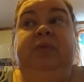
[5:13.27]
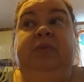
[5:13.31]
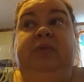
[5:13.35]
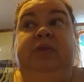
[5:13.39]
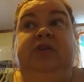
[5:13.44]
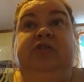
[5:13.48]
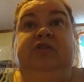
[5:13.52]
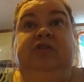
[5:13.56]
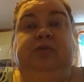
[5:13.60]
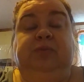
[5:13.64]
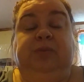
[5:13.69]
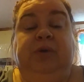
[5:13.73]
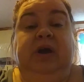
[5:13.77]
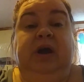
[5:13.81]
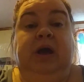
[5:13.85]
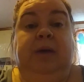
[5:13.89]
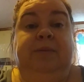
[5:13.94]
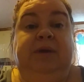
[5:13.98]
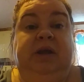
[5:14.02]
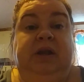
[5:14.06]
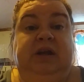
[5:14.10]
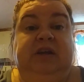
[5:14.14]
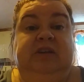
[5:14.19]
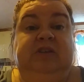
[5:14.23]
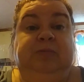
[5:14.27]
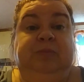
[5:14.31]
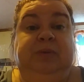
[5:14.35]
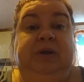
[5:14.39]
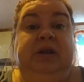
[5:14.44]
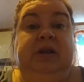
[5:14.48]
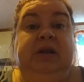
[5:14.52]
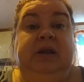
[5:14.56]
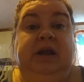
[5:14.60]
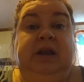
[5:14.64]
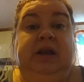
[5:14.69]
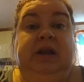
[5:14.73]
This is where hubby and I
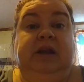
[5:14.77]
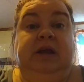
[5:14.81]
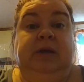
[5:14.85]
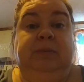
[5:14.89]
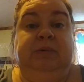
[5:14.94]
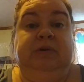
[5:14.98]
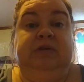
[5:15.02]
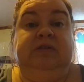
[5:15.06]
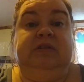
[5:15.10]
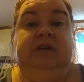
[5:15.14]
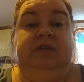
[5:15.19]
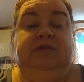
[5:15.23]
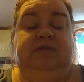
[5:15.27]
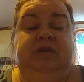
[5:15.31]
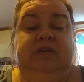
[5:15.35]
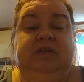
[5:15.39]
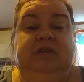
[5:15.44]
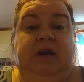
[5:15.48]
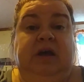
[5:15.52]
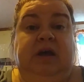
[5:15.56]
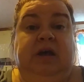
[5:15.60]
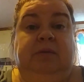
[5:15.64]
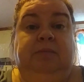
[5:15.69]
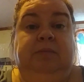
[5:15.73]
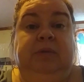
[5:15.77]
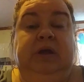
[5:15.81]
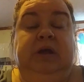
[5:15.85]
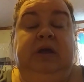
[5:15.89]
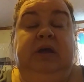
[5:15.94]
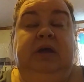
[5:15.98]
spend 99% of our time.